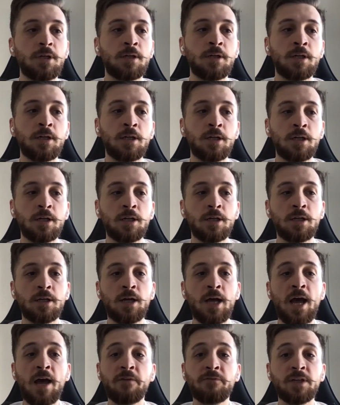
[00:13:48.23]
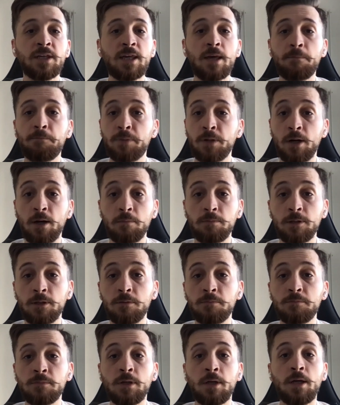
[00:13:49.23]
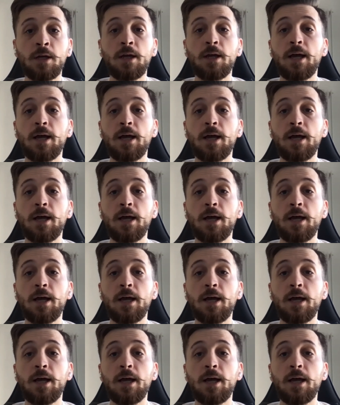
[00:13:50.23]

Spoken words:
having a problem.